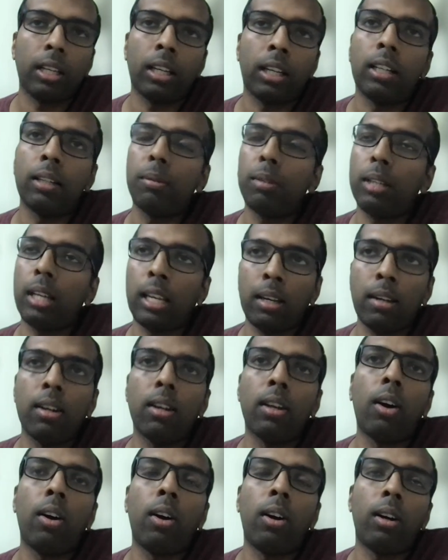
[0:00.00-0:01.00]
in
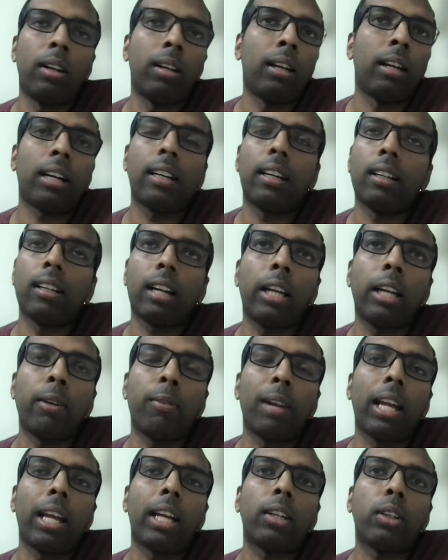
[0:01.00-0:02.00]
kind of
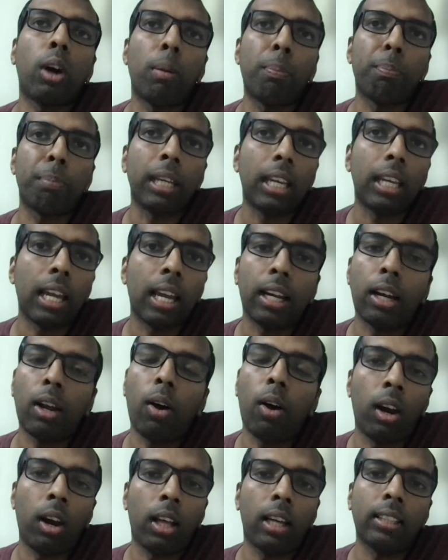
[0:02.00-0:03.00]
like top E and all
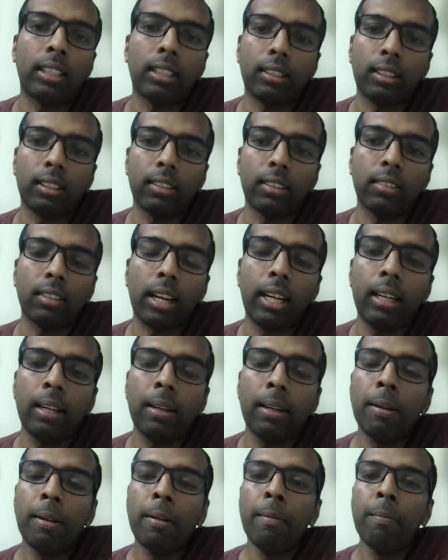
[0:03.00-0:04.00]
other things, right?
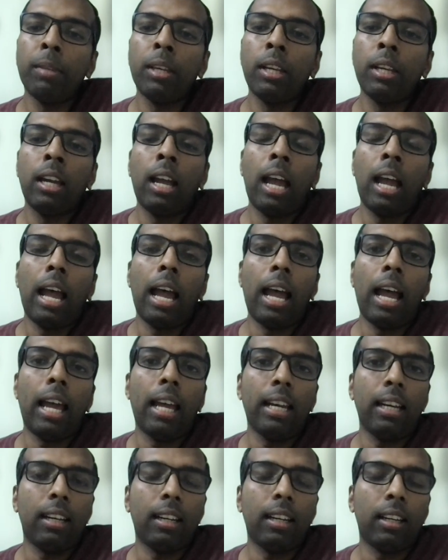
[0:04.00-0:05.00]
And
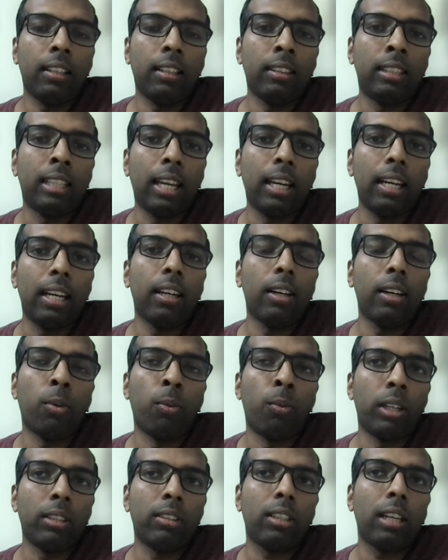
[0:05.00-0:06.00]
then
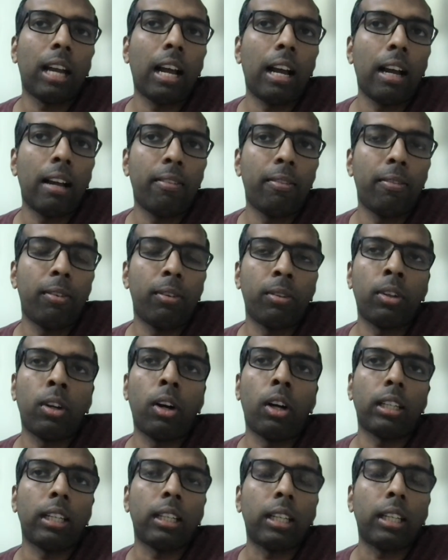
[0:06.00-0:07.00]
once you have got a
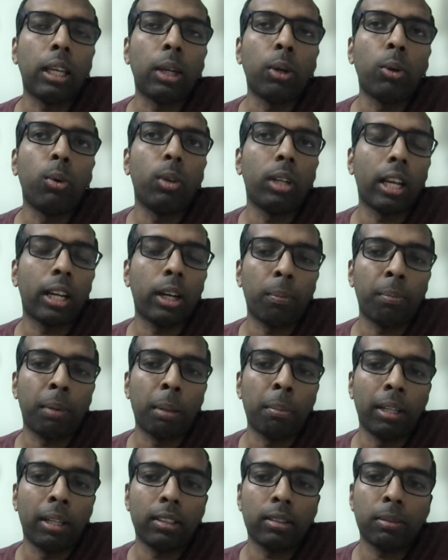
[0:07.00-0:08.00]
tuned and
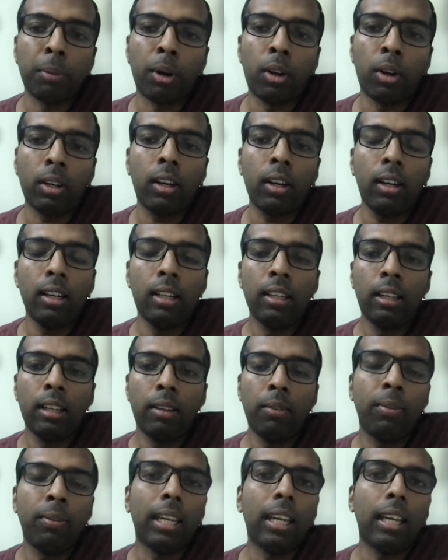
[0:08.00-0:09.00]
optimized model,
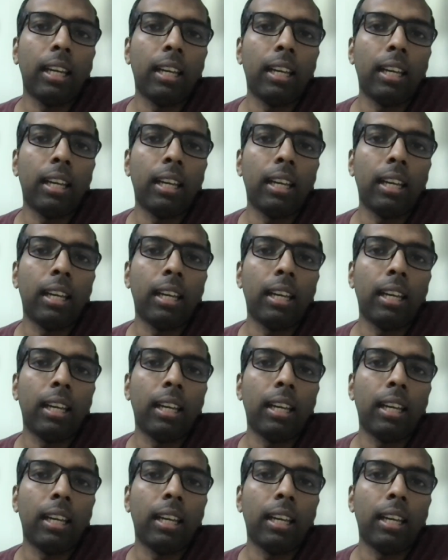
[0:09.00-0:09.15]
we